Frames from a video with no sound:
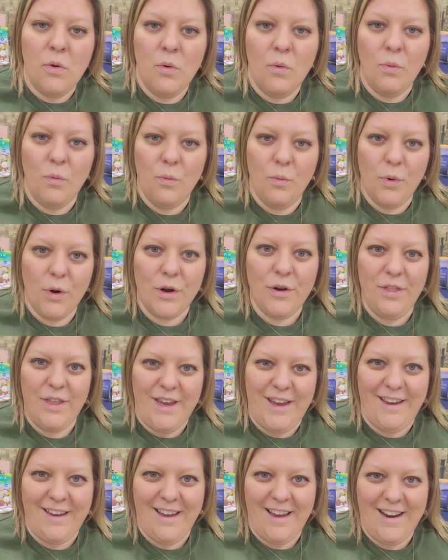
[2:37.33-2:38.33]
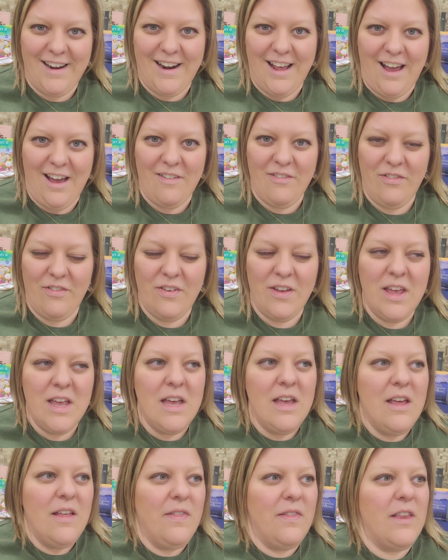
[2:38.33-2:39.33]
worthy enough
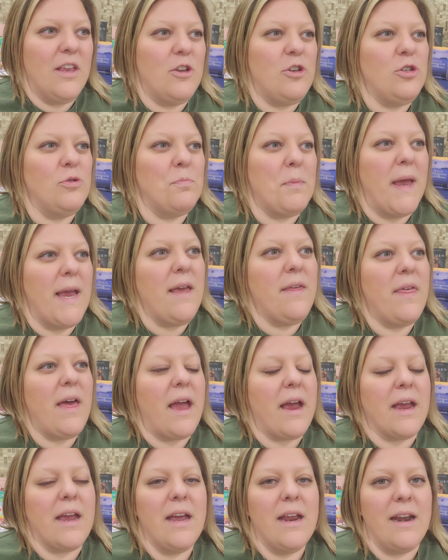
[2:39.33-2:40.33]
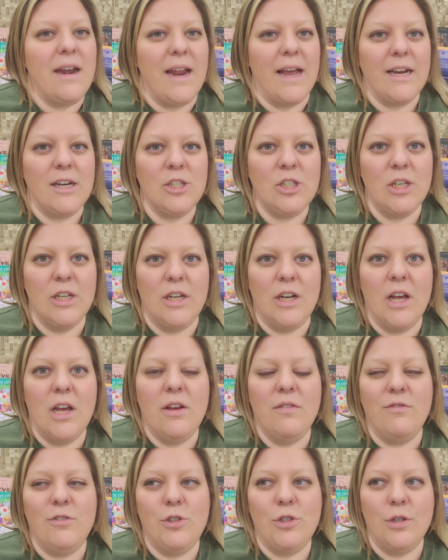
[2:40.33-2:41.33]
did you make that connection
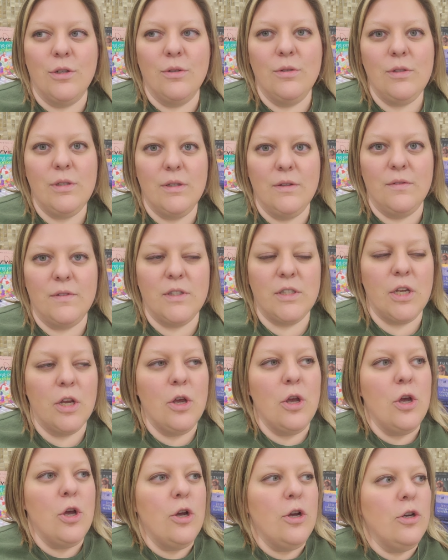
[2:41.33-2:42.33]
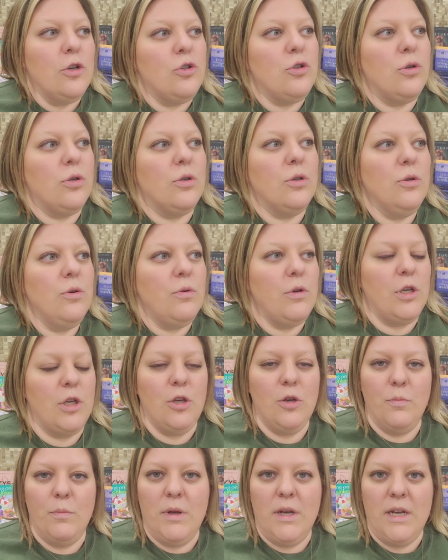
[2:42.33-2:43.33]
of joseph's true
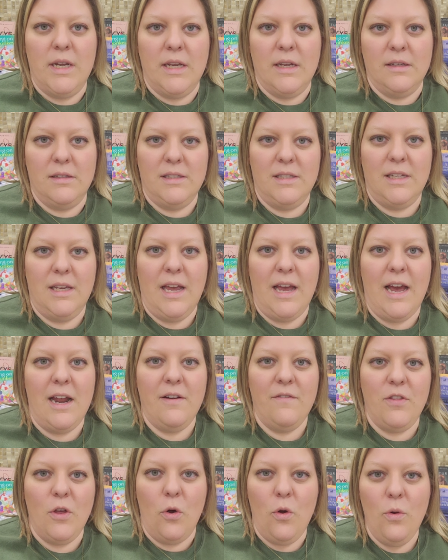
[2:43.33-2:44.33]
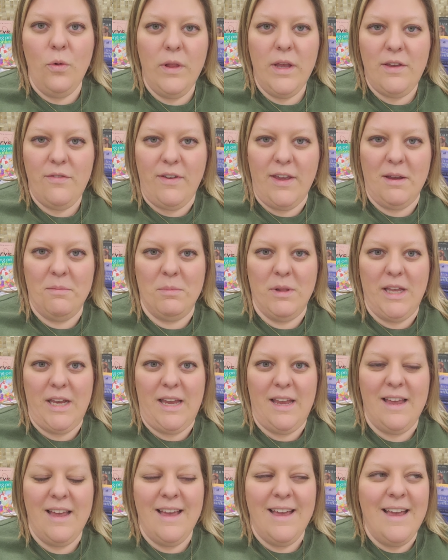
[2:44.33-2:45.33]
humanness out of the Holy
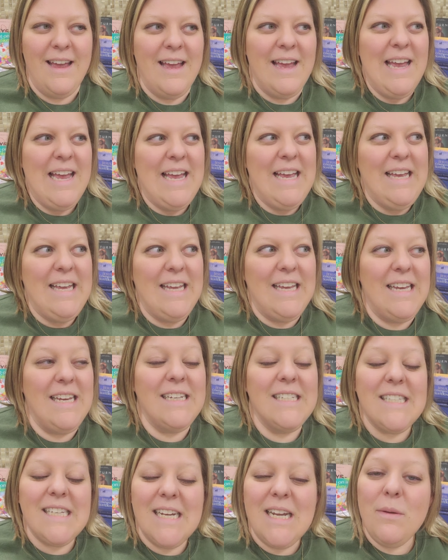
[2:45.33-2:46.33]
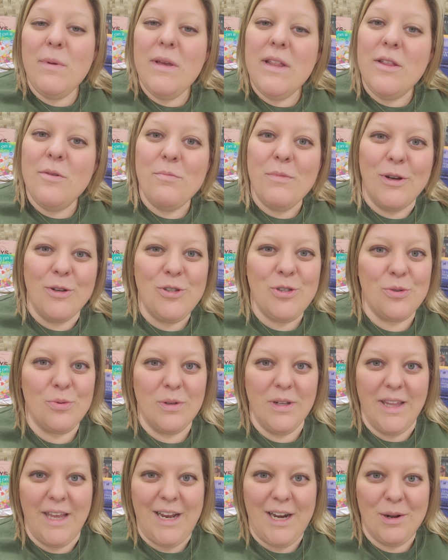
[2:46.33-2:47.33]
Family, he's going to be the most
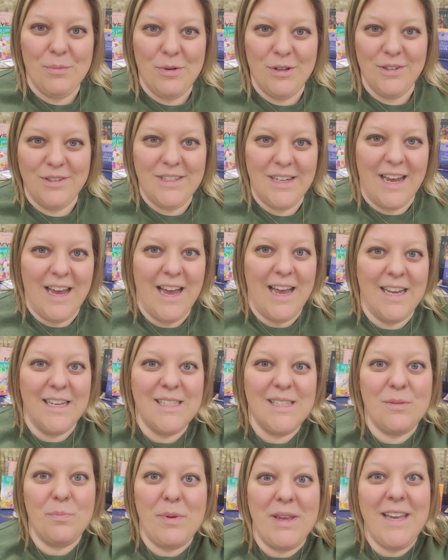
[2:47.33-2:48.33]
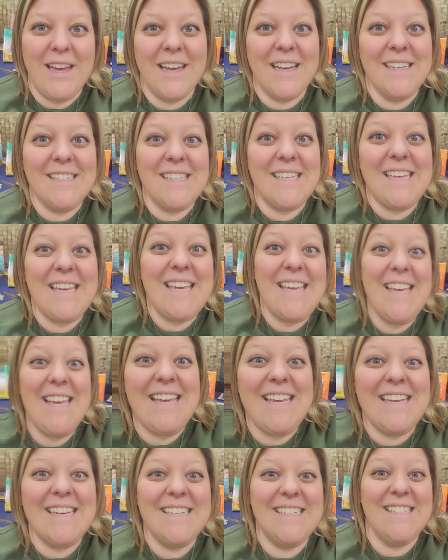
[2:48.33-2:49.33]
relatable to us because
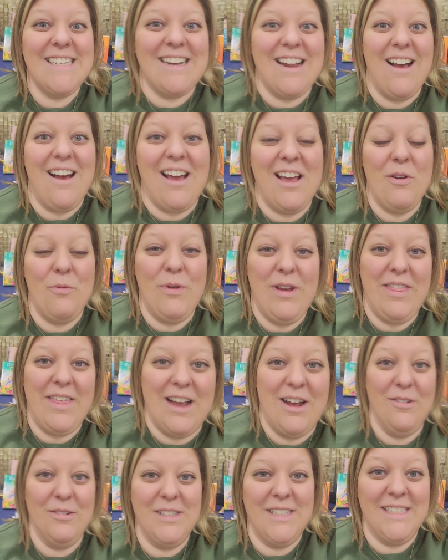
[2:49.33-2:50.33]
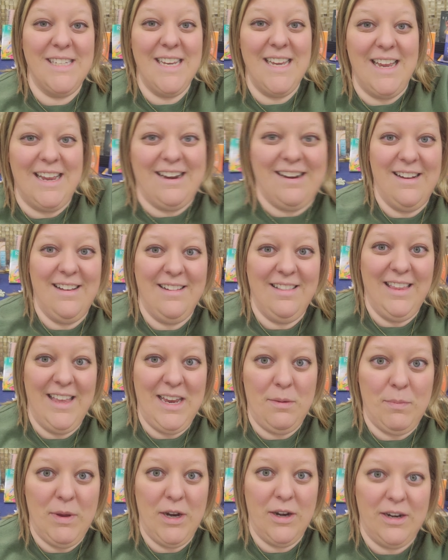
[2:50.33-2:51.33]
he is not without sin
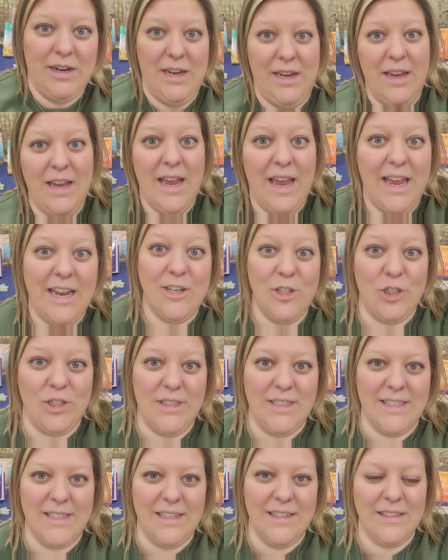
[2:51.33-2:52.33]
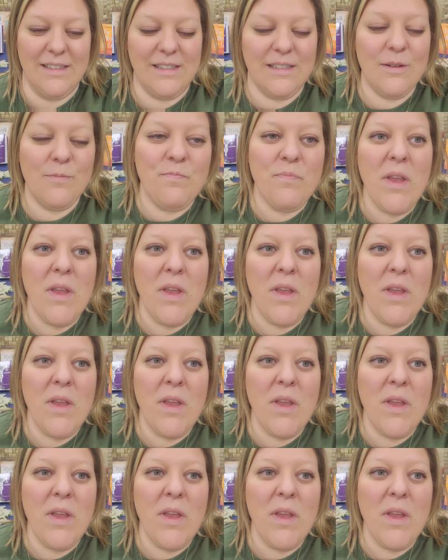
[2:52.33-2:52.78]
like Mary and Jesus.